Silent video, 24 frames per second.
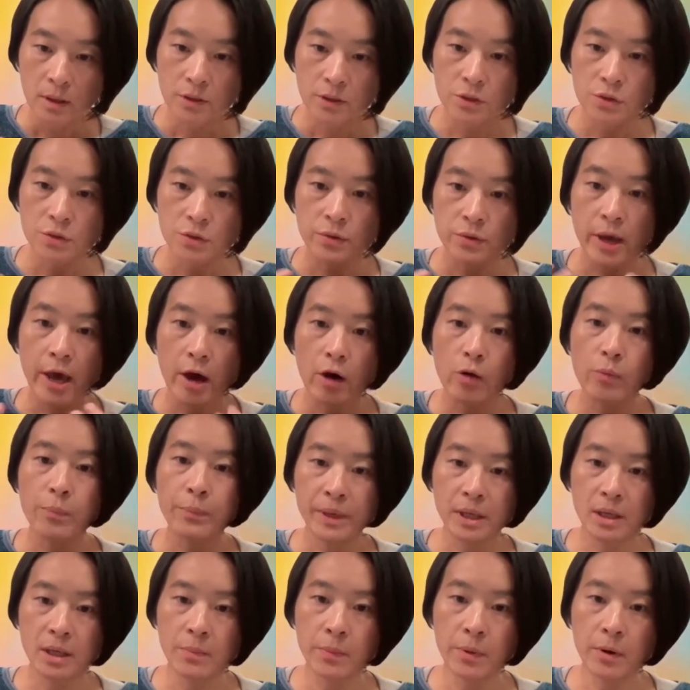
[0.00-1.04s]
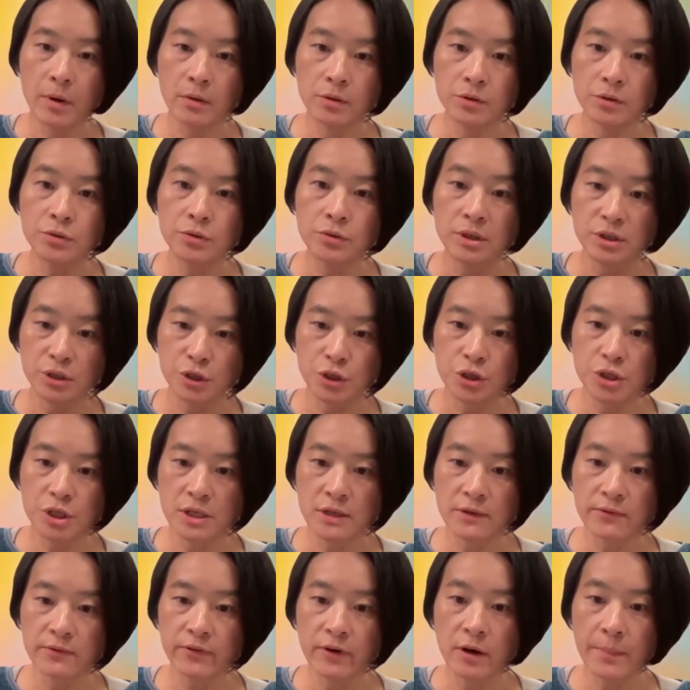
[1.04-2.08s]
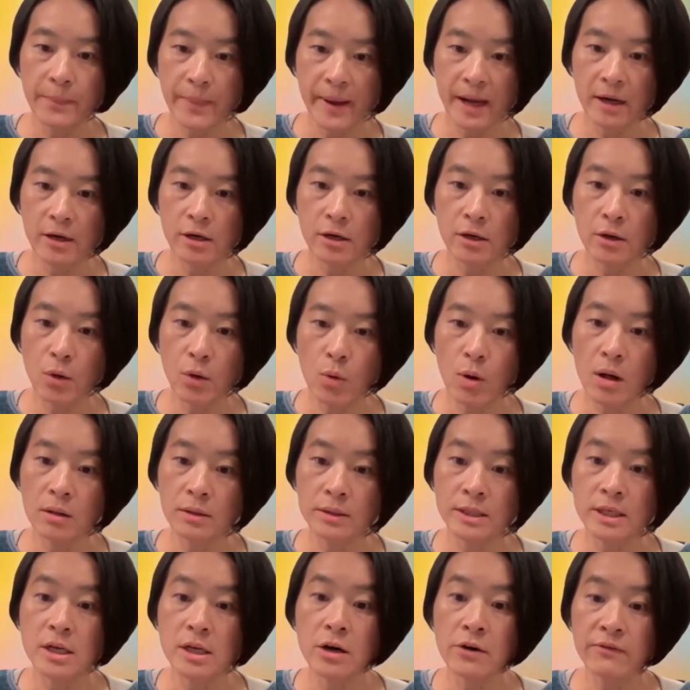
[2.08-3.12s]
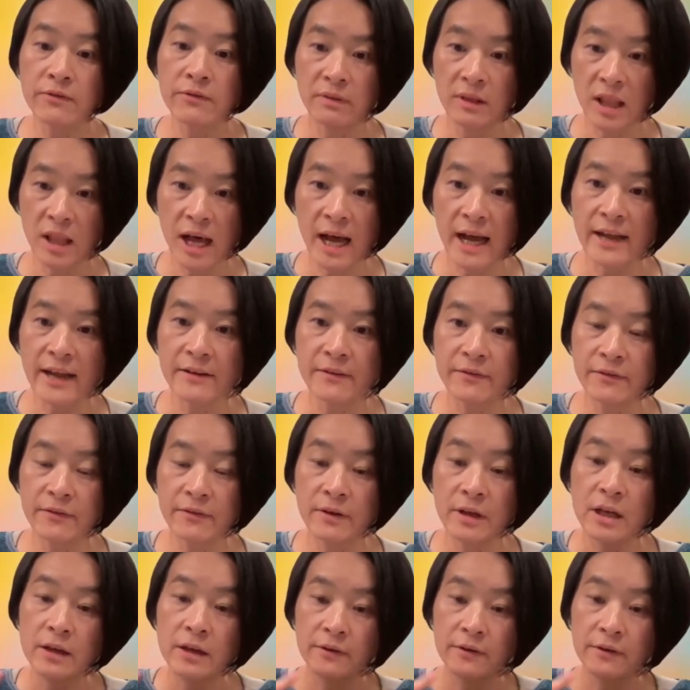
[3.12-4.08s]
to help people to achieve a better quality of life,